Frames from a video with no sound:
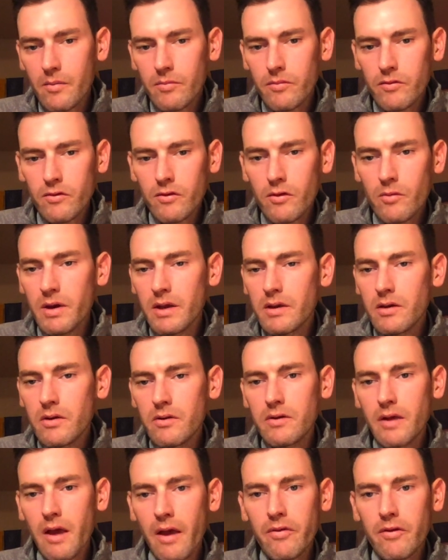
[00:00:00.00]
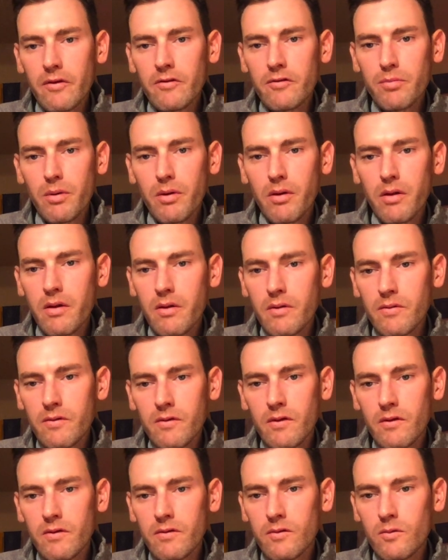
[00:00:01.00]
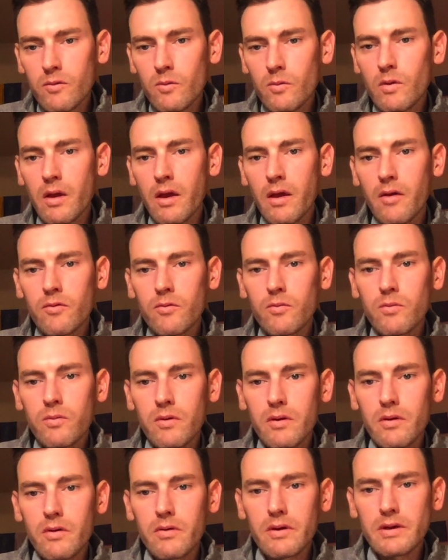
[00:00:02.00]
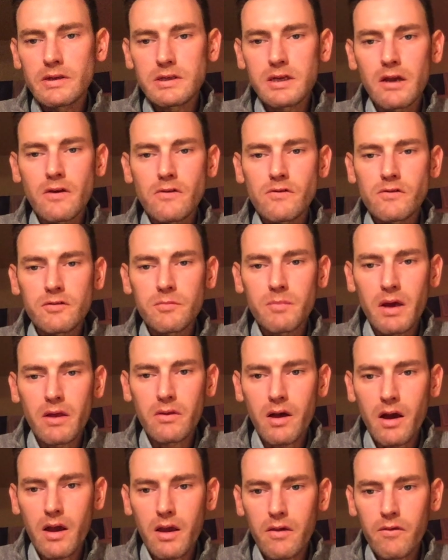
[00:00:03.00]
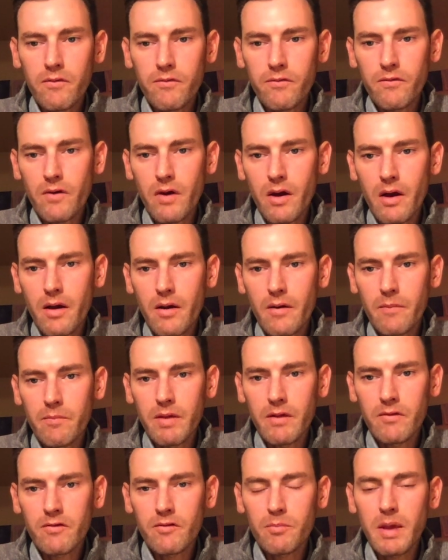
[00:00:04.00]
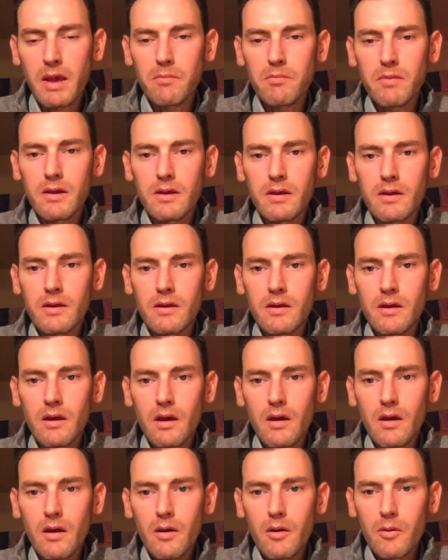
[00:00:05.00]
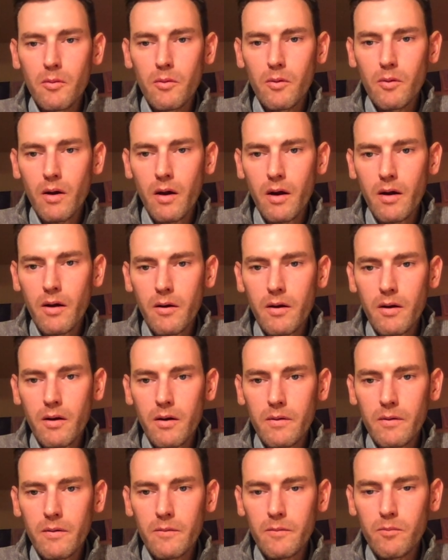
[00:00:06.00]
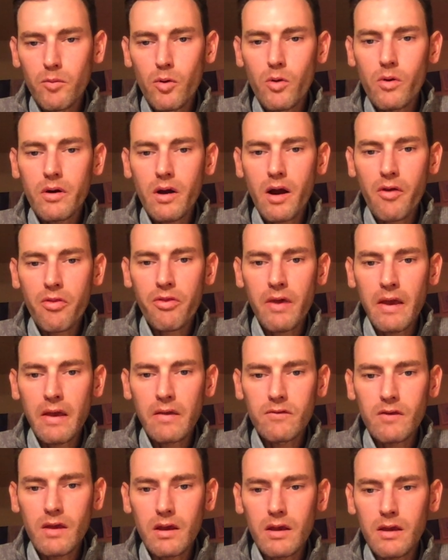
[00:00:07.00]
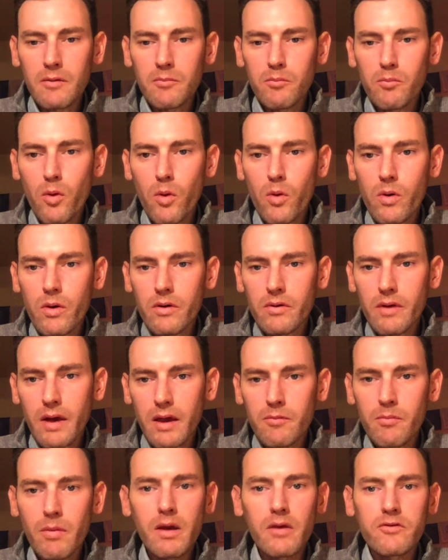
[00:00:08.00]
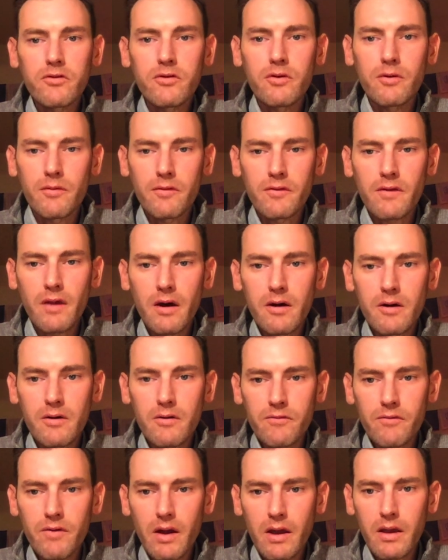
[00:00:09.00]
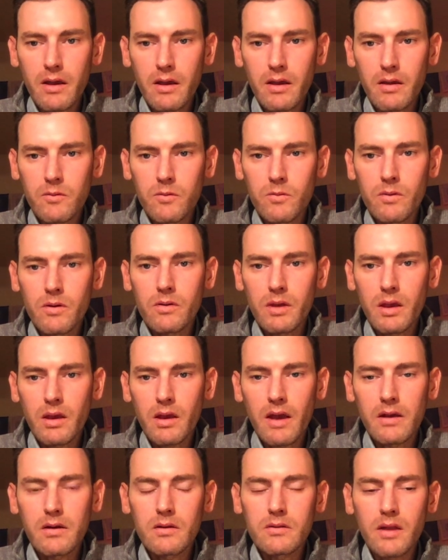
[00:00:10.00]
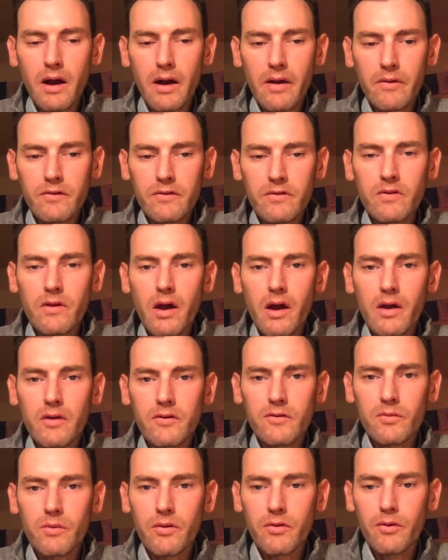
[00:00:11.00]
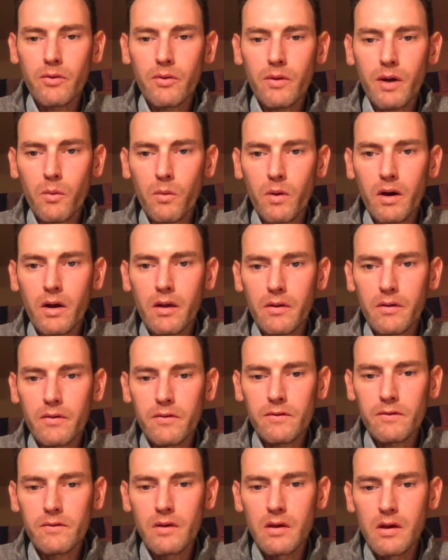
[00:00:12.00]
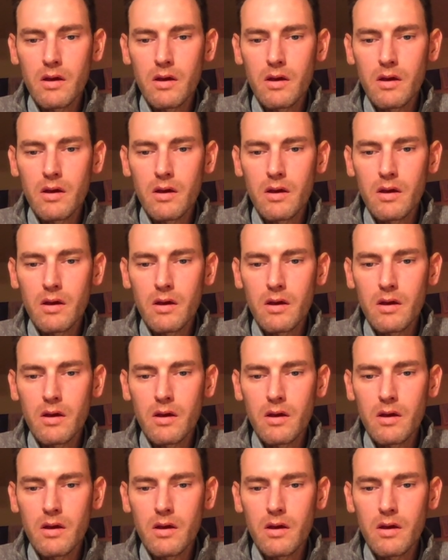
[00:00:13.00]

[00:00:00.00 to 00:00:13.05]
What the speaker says: So my near-death experience has really changed my life. It's made me more authentic and more like my true self. I had really kind of lost touch with who I was.